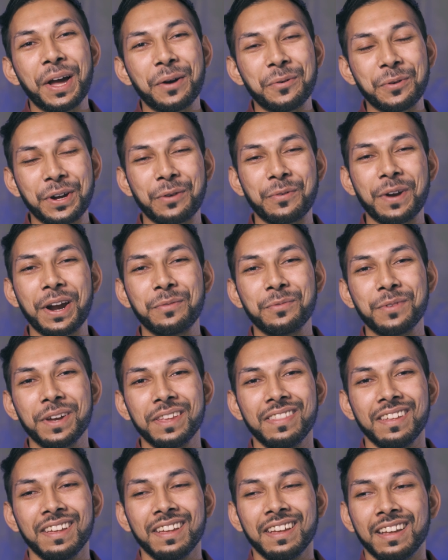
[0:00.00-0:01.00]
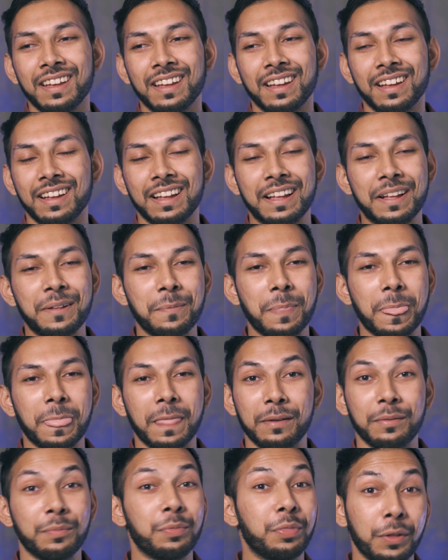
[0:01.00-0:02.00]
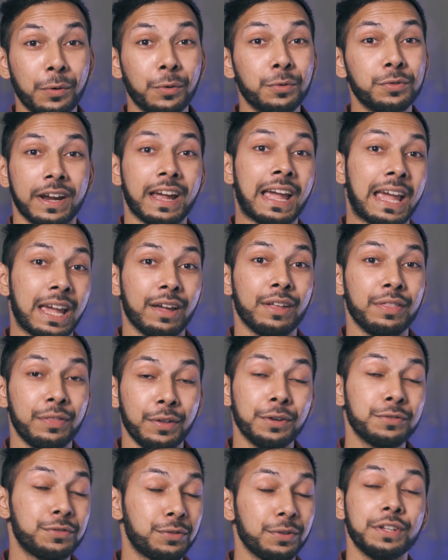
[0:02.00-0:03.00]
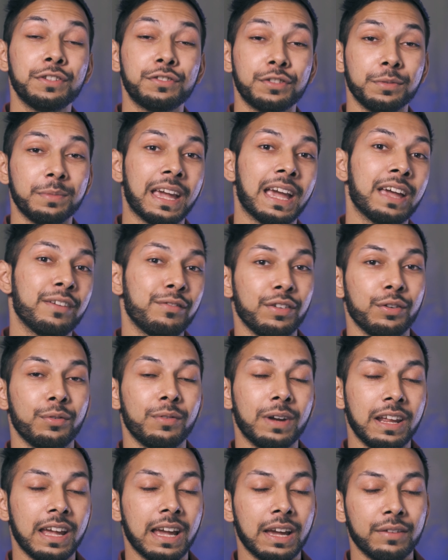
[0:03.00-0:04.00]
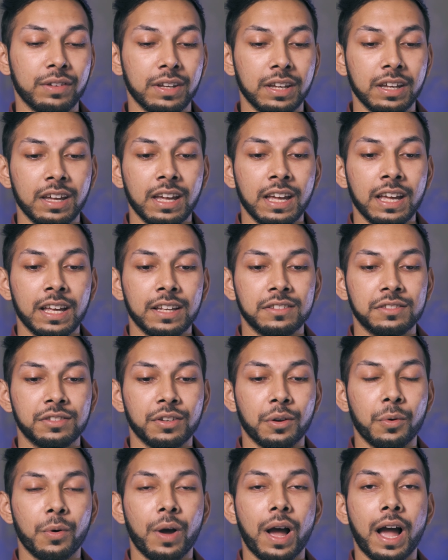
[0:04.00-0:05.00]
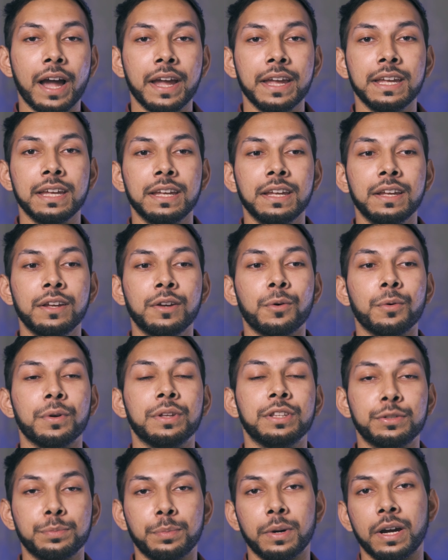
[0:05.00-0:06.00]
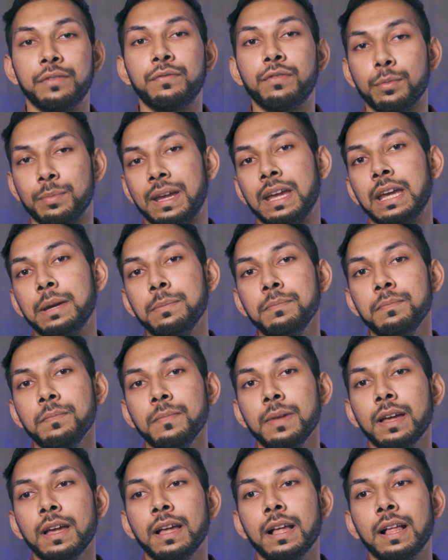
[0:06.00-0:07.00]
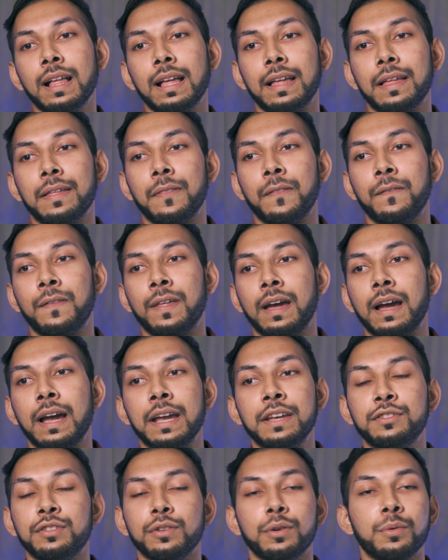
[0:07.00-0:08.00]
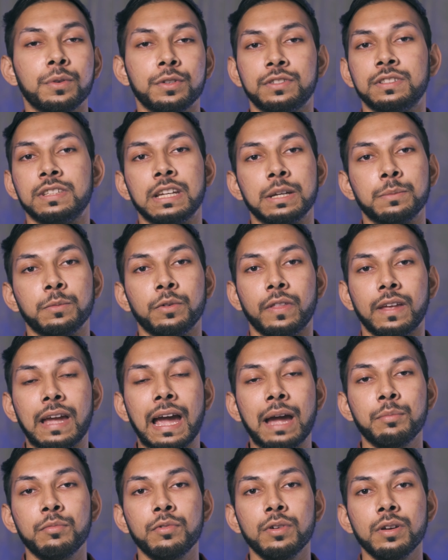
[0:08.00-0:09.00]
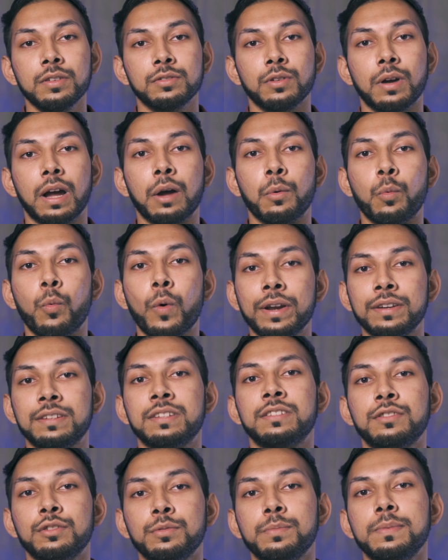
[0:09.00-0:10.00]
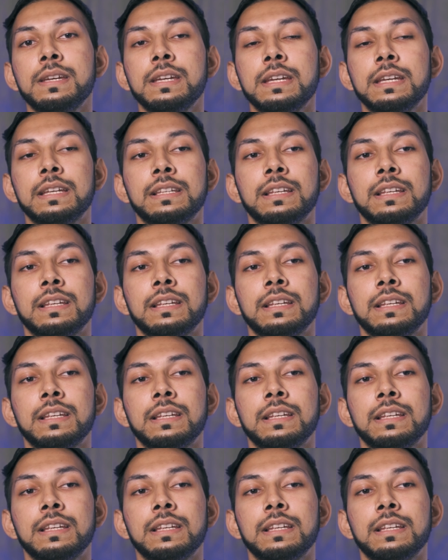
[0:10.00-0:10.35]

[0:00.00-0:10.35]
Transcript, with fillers: walk around with. Um, those are those used to be heavy, really heavy. So I got inspired from him. That I used to always see him with camera, so I wanted to be